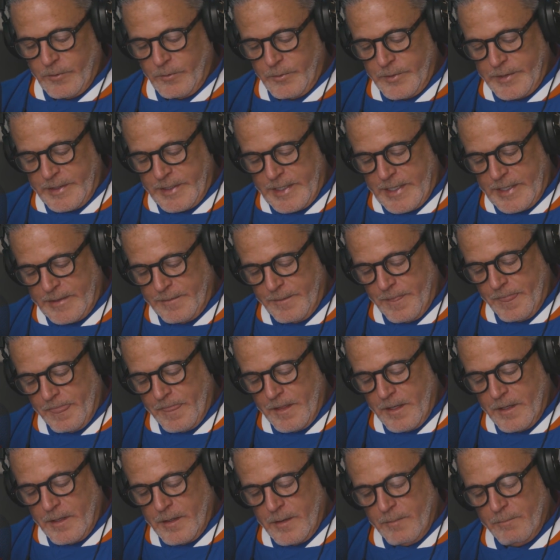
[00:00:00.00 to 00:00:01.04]
We got
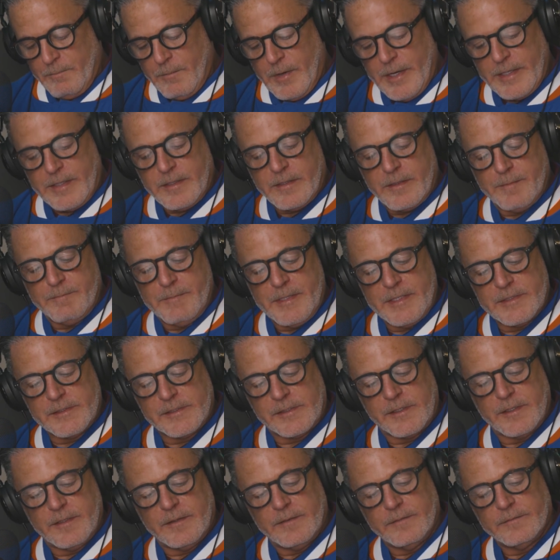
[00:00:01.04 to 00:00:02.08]
Mike
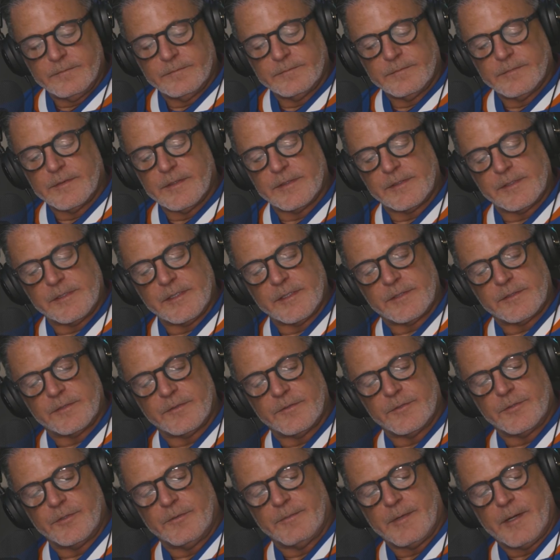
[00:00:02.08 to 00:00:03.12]
Gminski. Oh, Mike
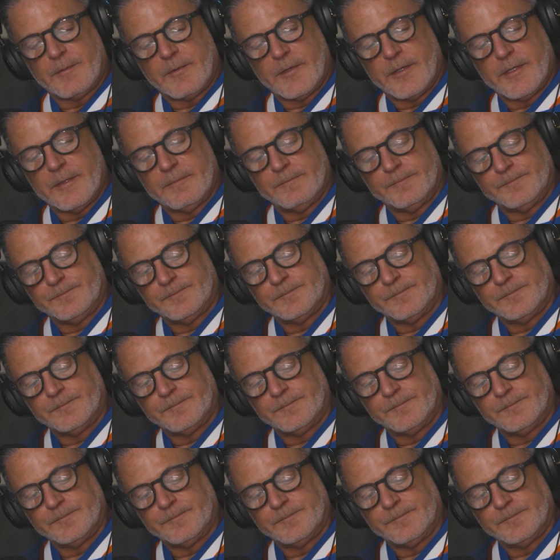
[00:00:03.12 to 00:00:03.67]
Sixers. Do you remember him?